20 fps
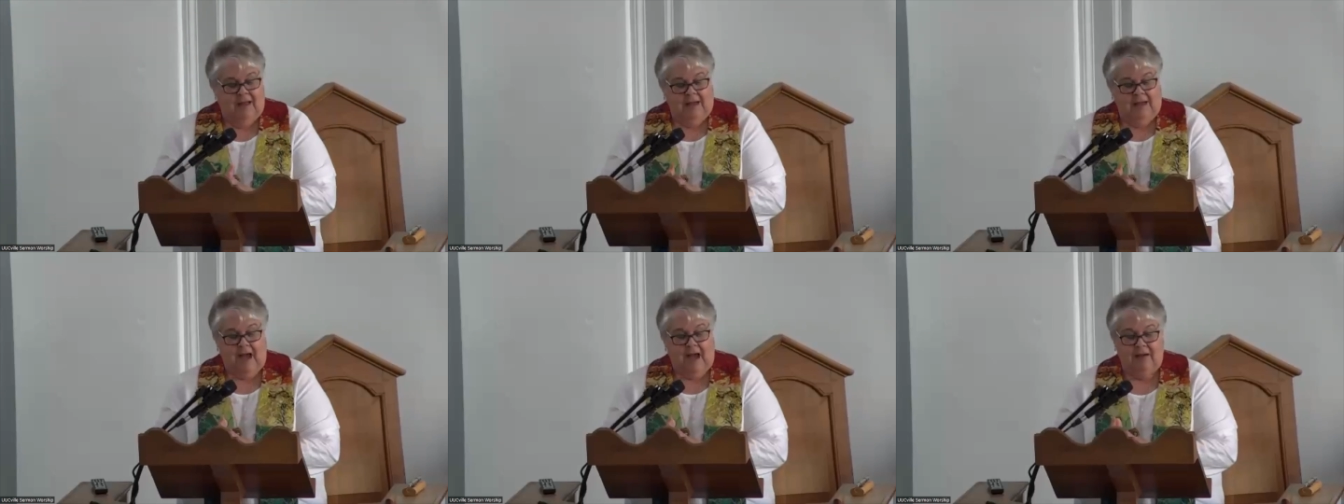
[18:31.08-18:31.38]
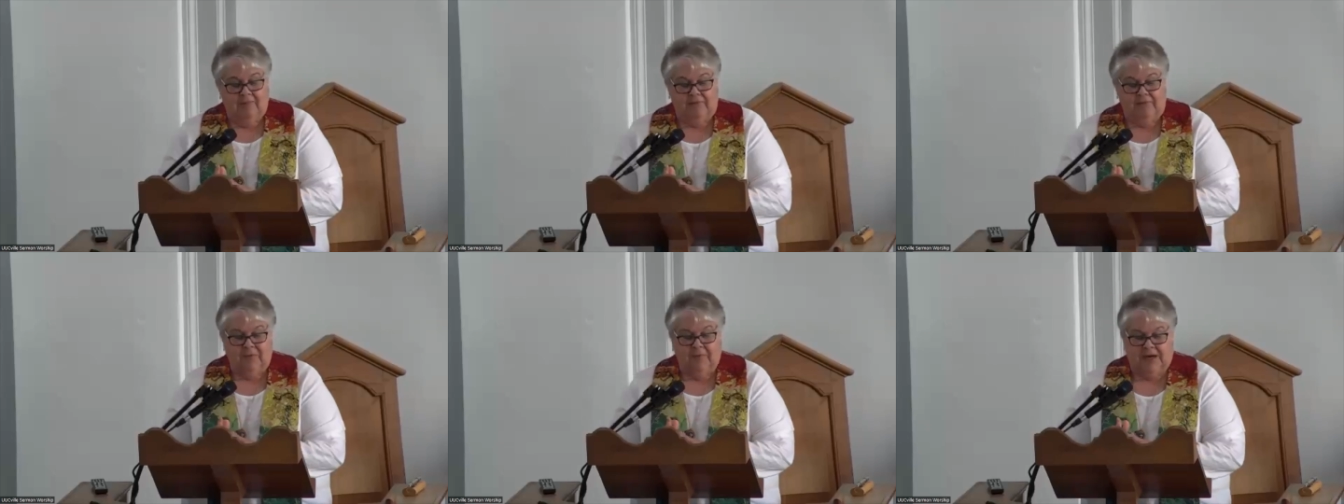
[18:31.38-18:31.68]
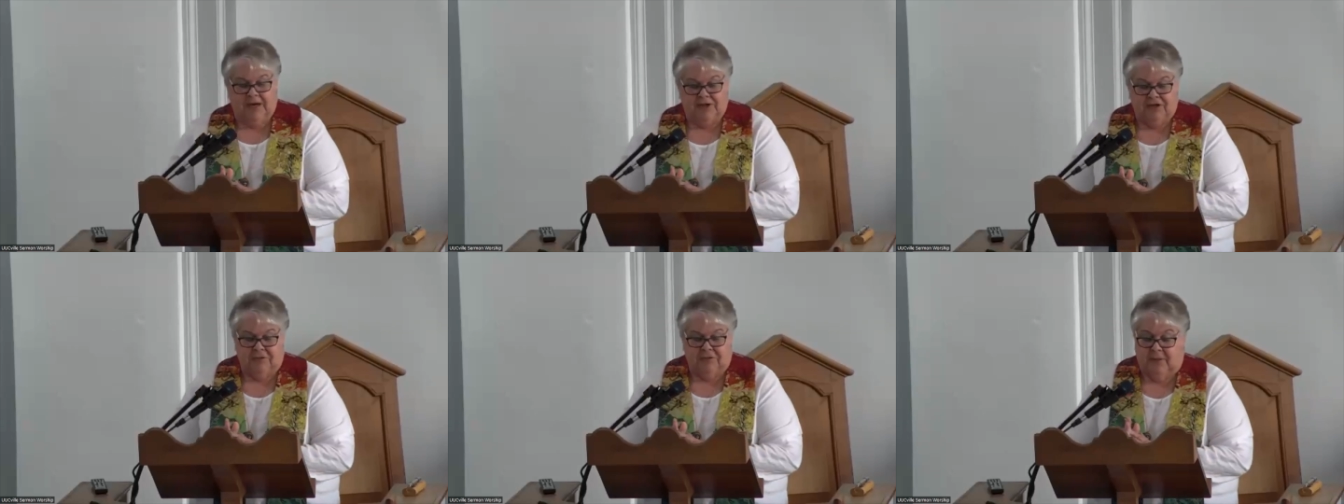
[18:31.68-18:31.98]

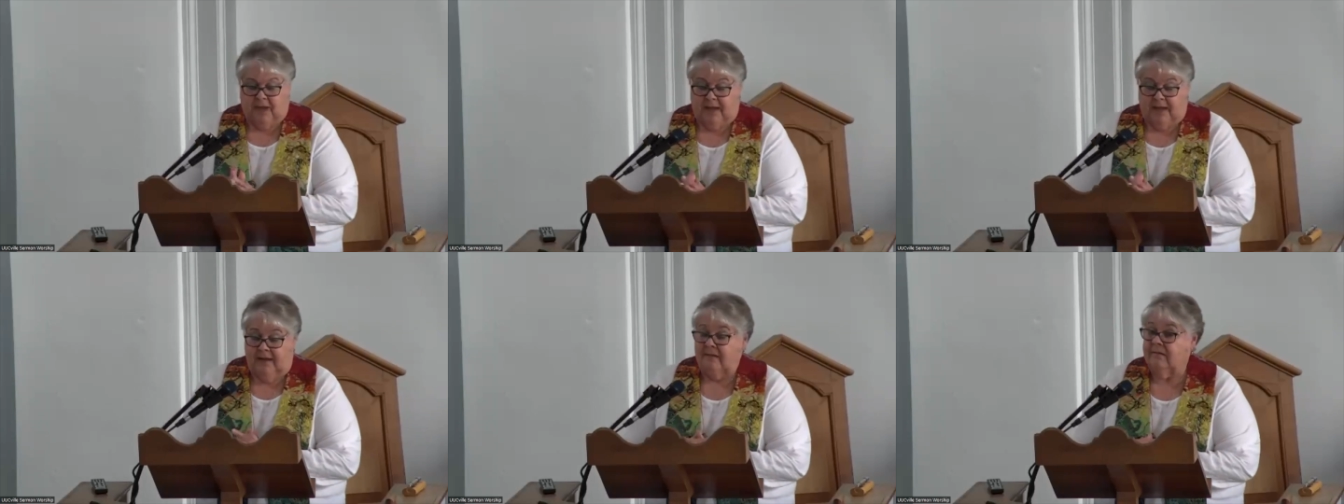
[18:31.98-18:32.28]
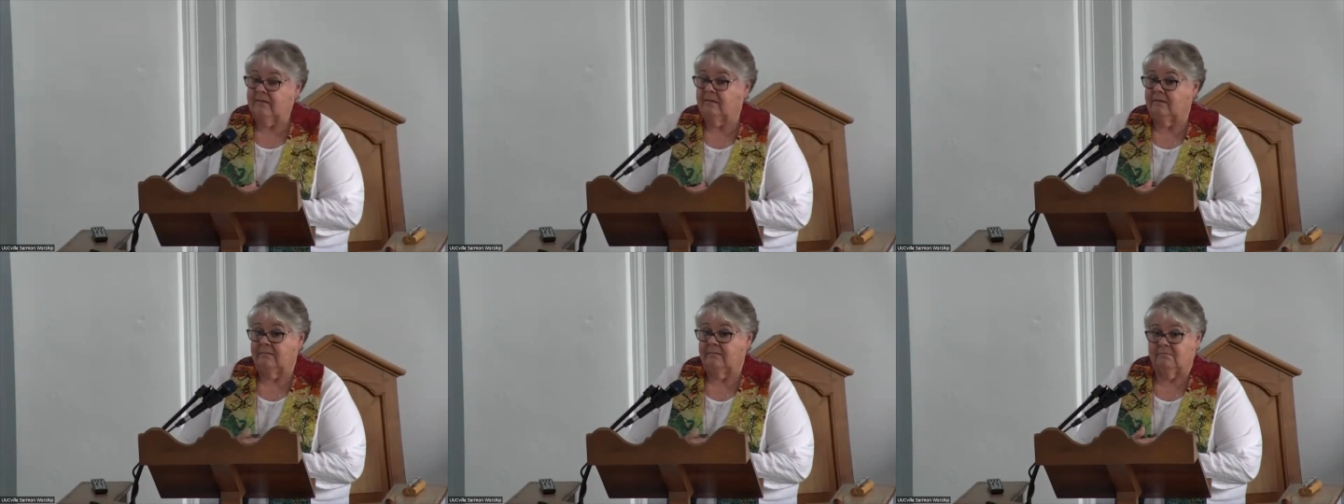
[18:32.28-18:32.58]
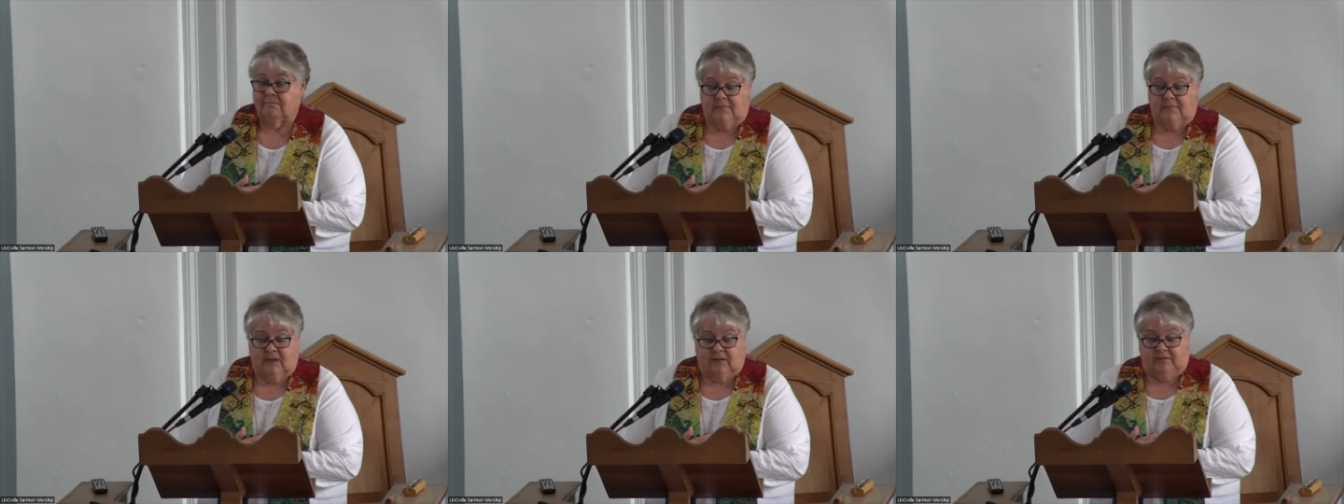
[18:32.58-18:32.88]
Confirmation bias
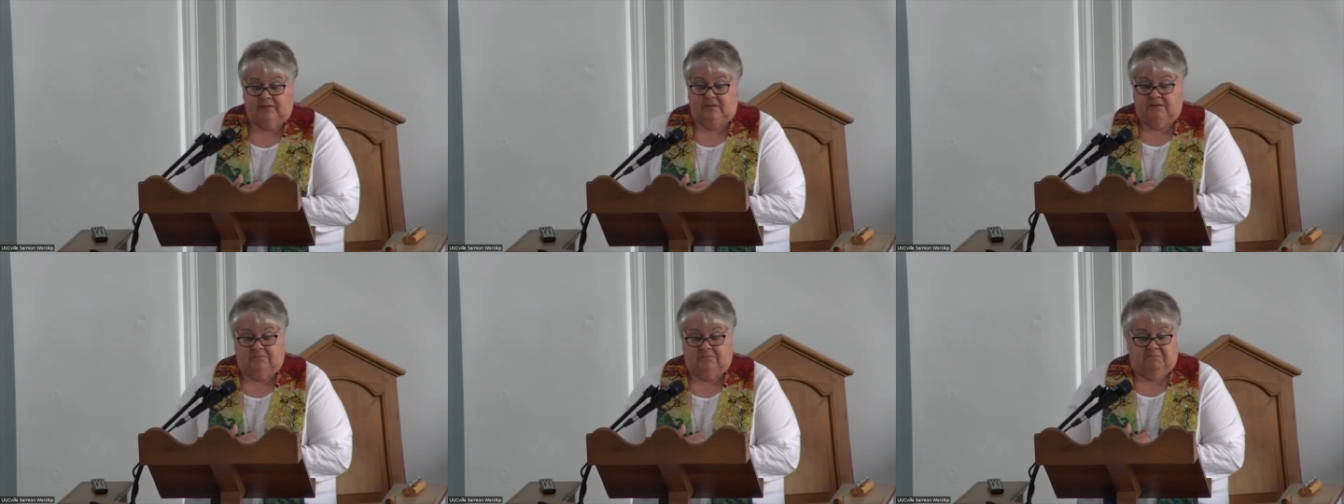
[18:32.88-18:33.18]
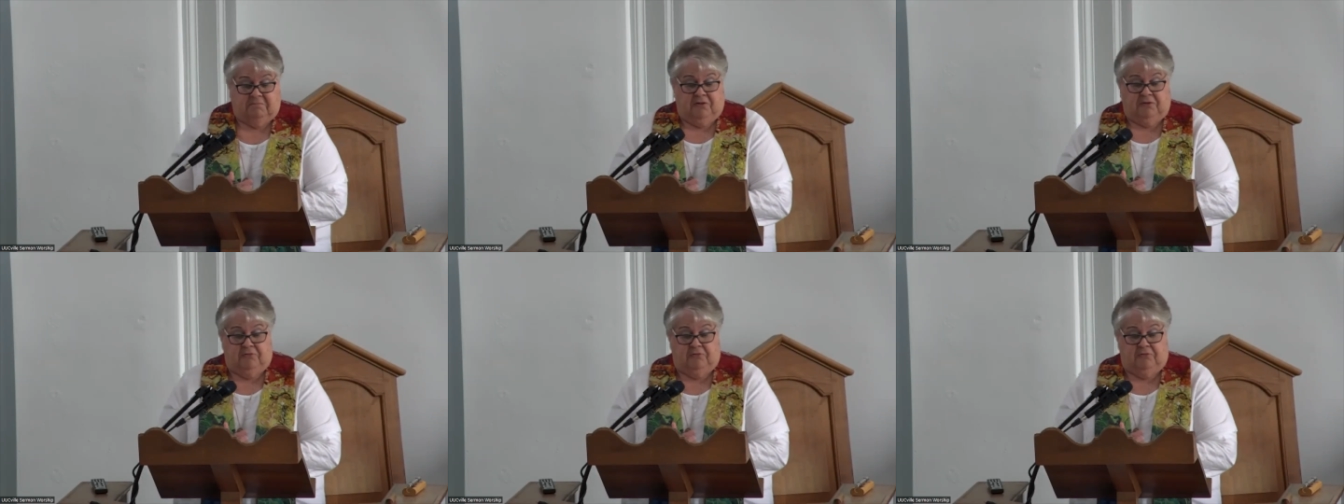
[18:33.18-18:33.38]
doesn't